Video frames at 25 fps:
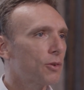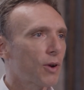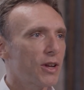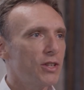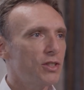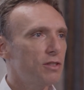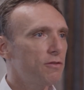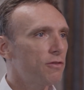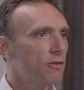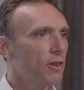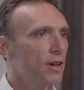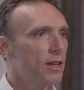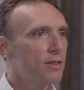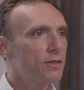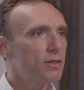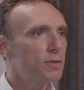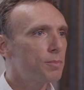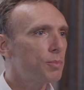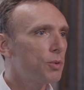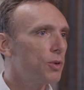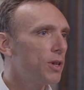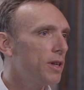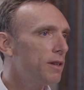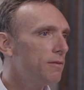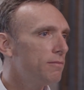Crazy friends
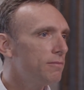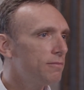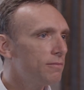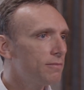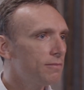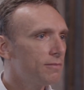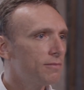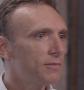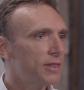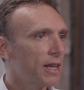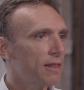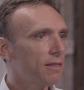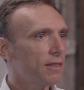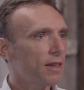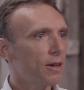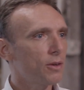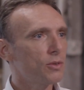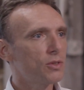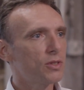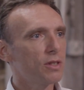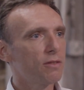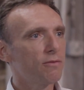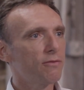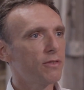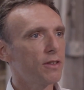put in
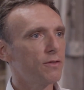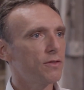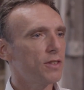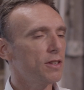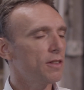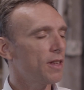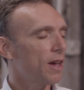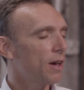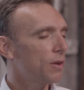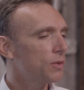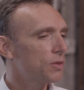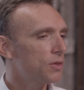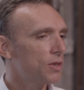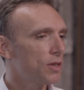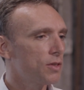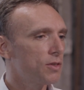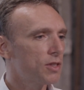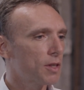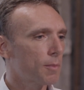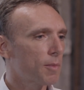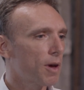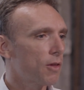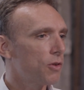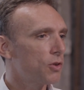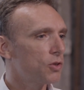10,000, 50,000,
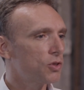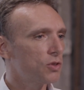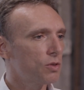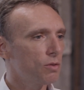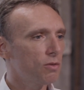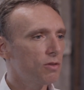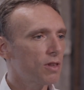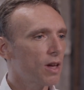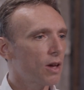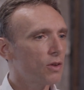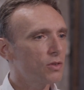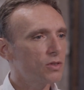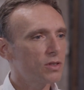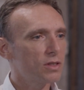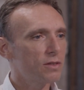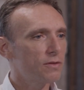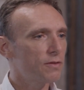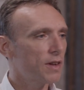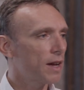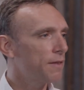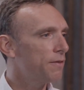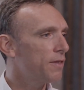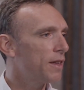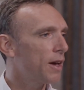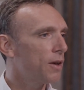some others 2,000,
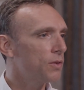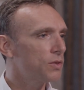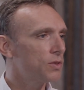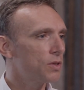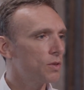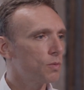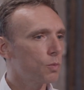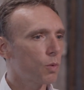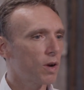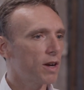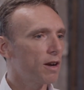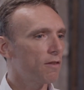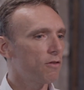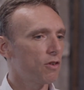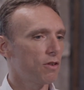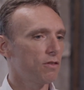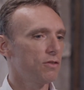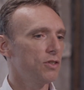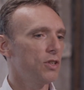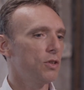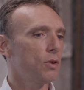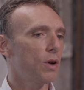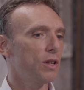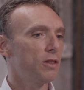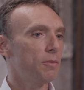5,000, whatever.
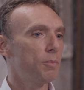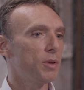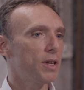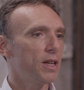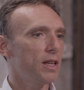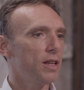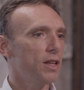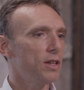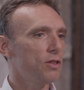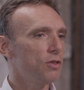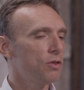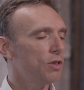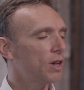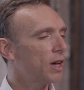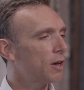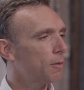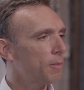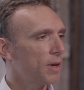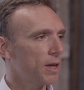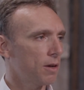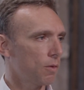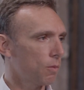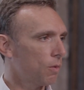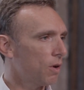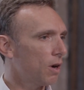You know, at the beginning, you gotta
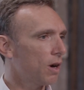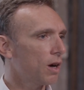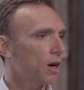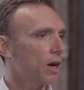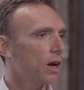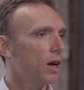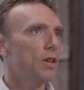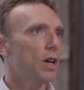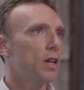make it work.